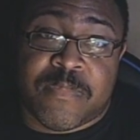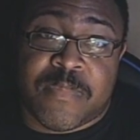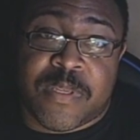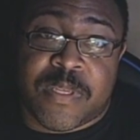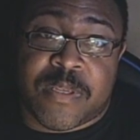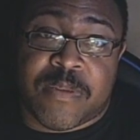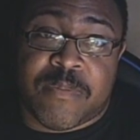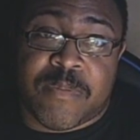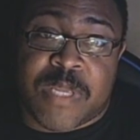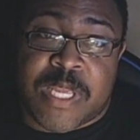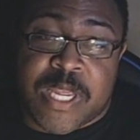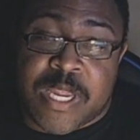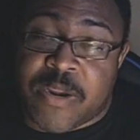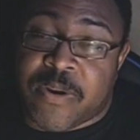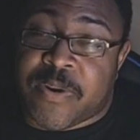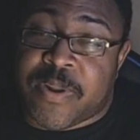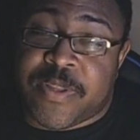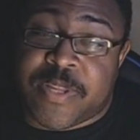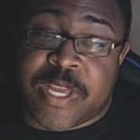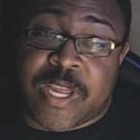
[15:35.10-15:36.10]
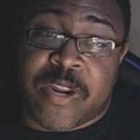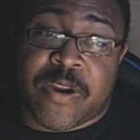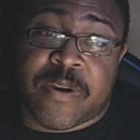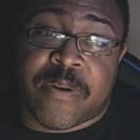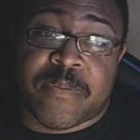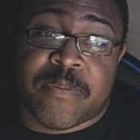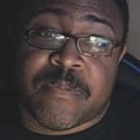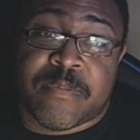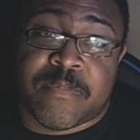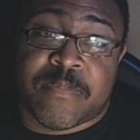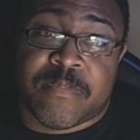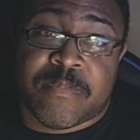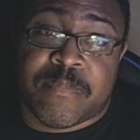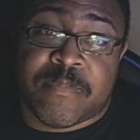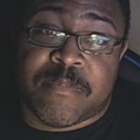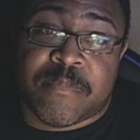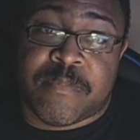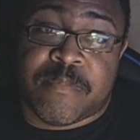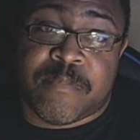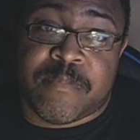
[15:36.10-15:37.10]
here and there
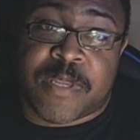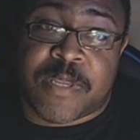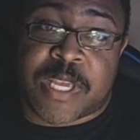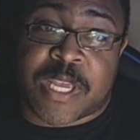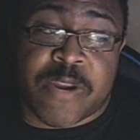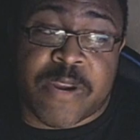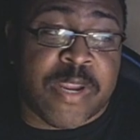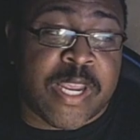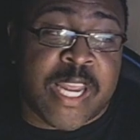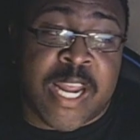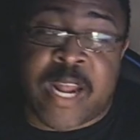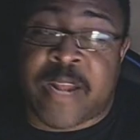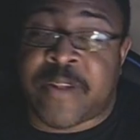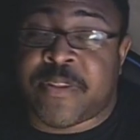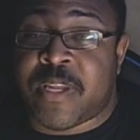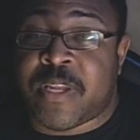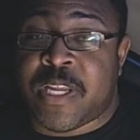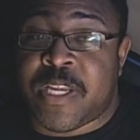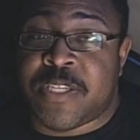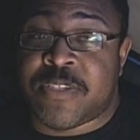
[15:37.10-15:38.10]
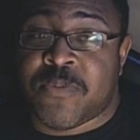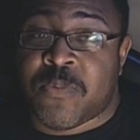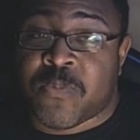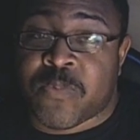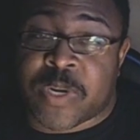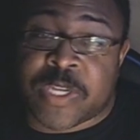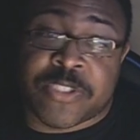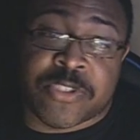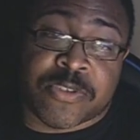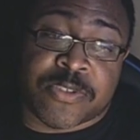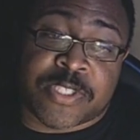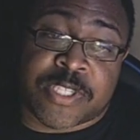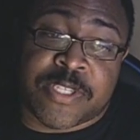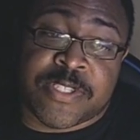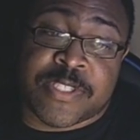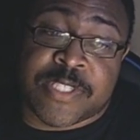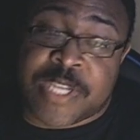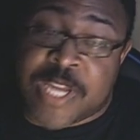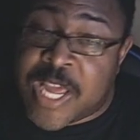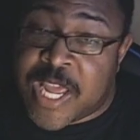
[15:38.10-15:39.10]
hearing Anthony
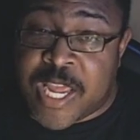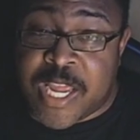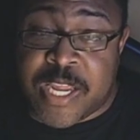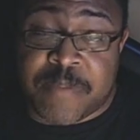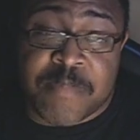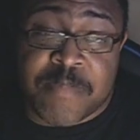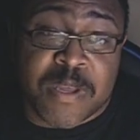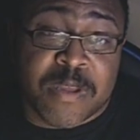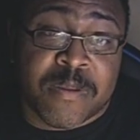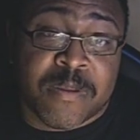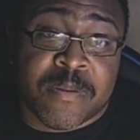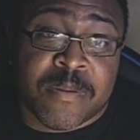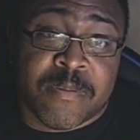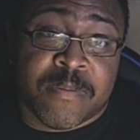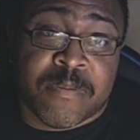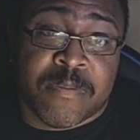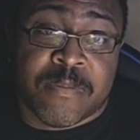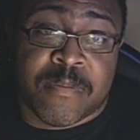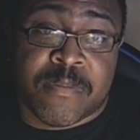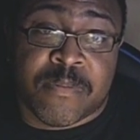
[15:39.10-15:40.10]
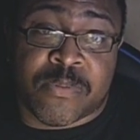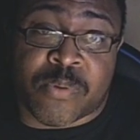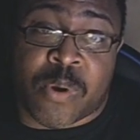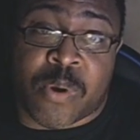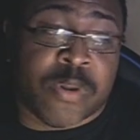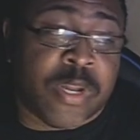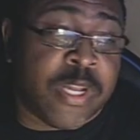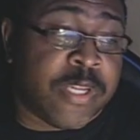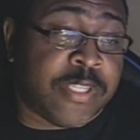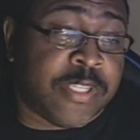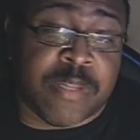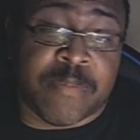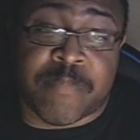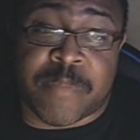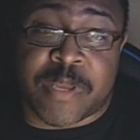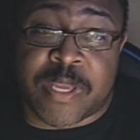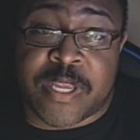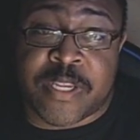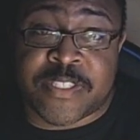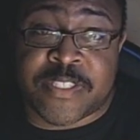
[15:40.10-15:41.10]
Richardson's name thrown into the
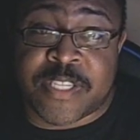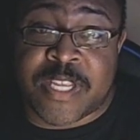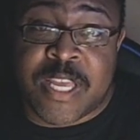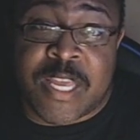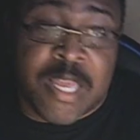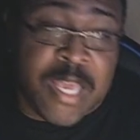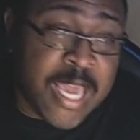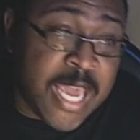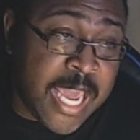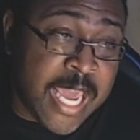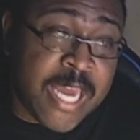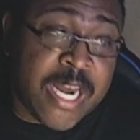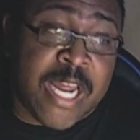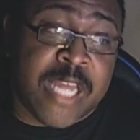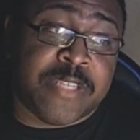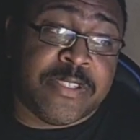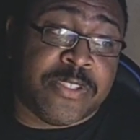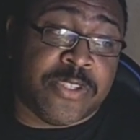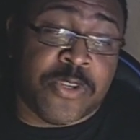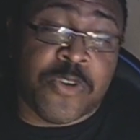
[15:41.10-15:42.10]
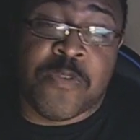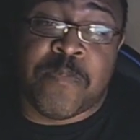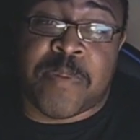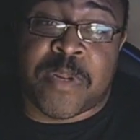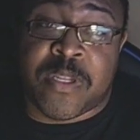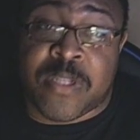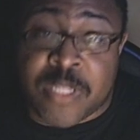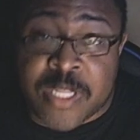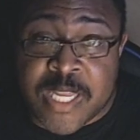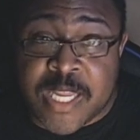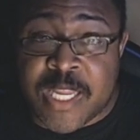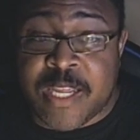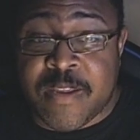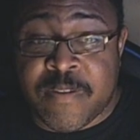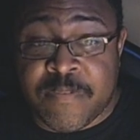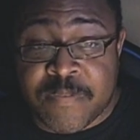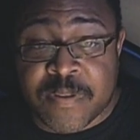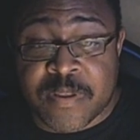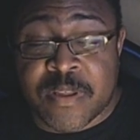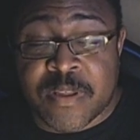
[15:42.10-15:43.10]
mix. And I do
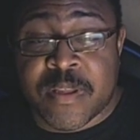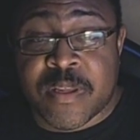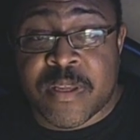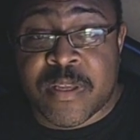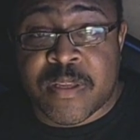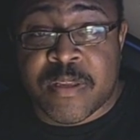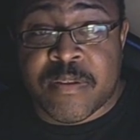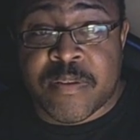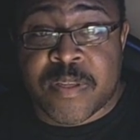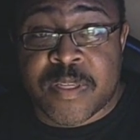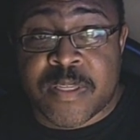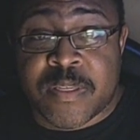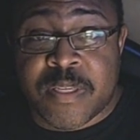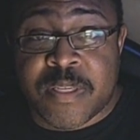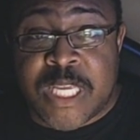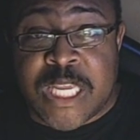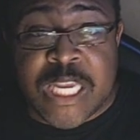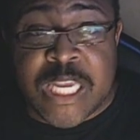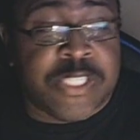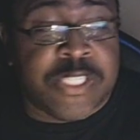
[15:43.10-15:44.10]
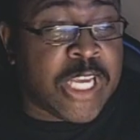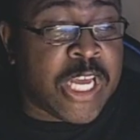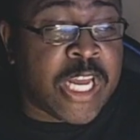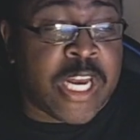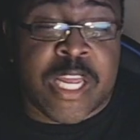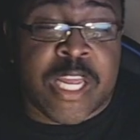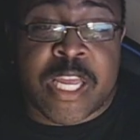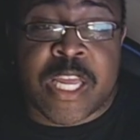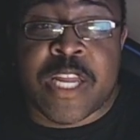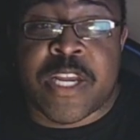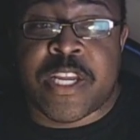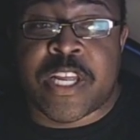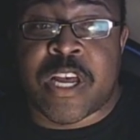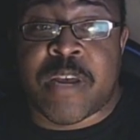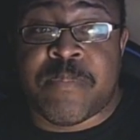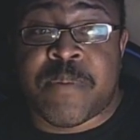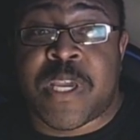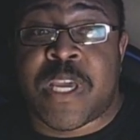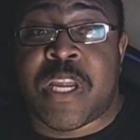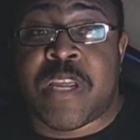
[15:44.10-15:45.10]
believe he's going to end up
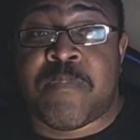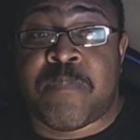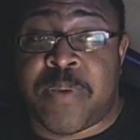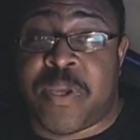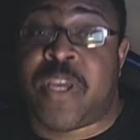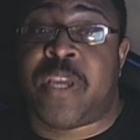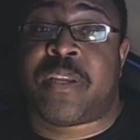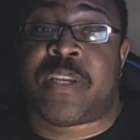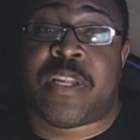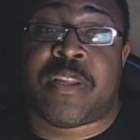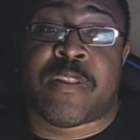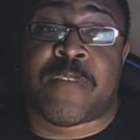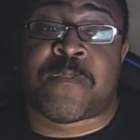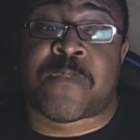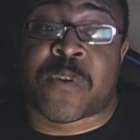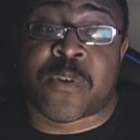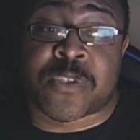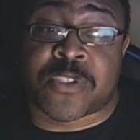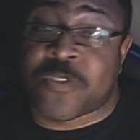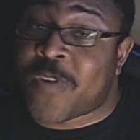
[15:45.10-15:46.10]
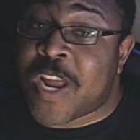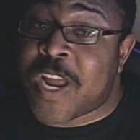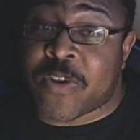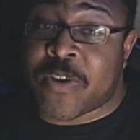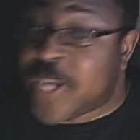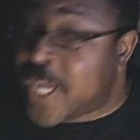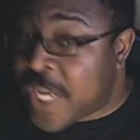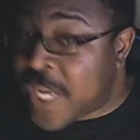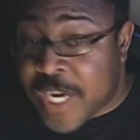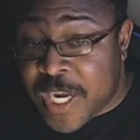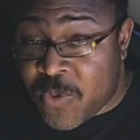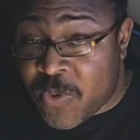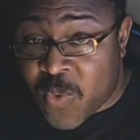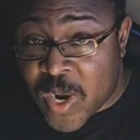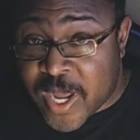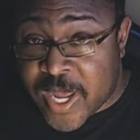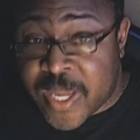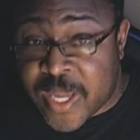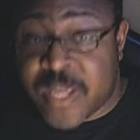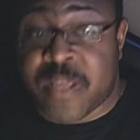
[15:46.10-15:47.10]
getting picked in the first round
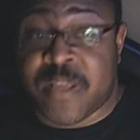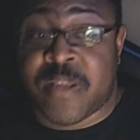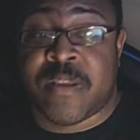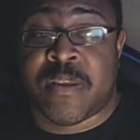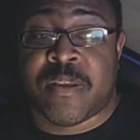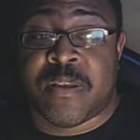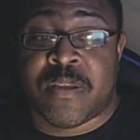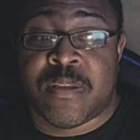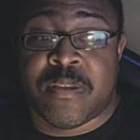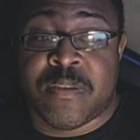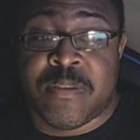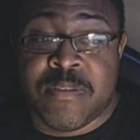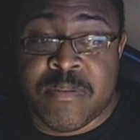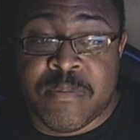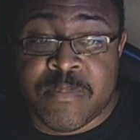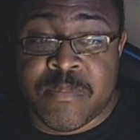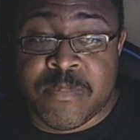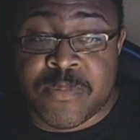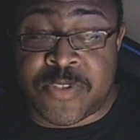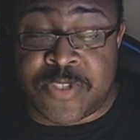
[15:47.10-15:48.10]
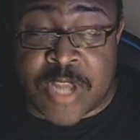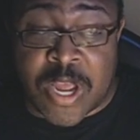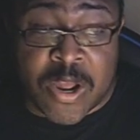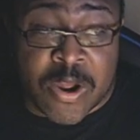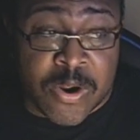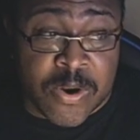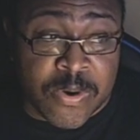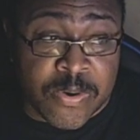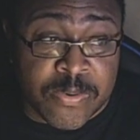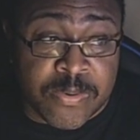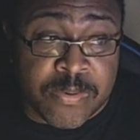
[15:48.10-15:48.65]
anyway. So